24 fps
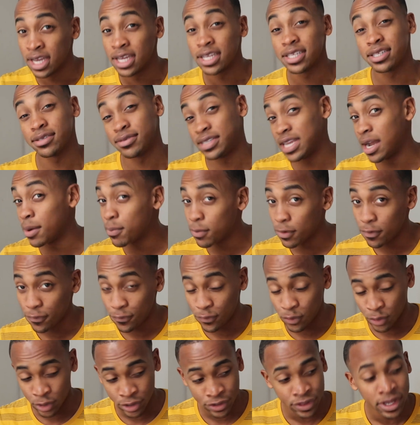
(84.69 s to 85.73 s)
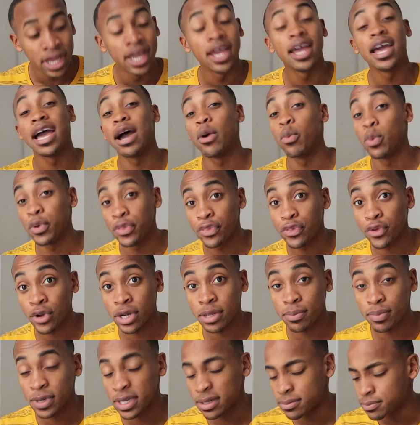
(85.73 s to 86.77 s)
September 4th at
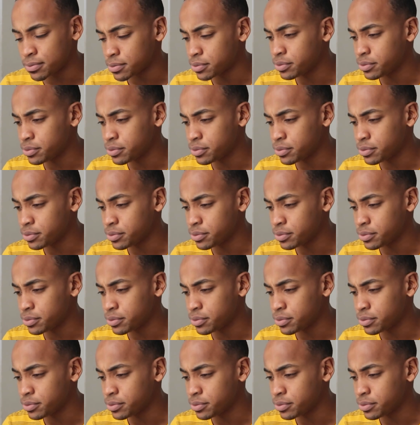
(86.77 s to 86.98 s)
1:30 p.m.